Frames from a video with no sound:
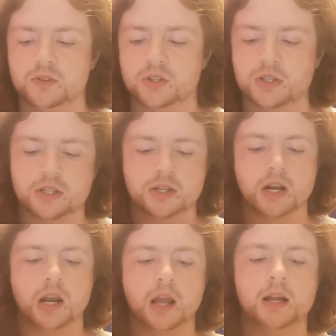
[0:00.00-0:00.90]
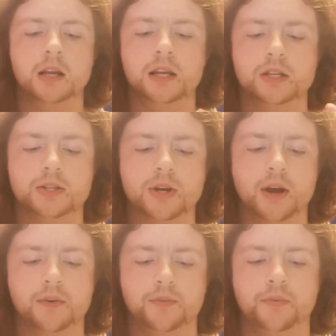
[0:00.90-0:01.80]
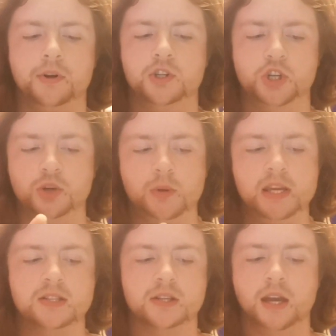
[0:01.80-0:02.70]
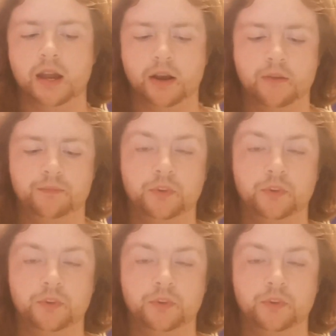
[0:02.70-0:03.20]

slightly tough, chewy skin.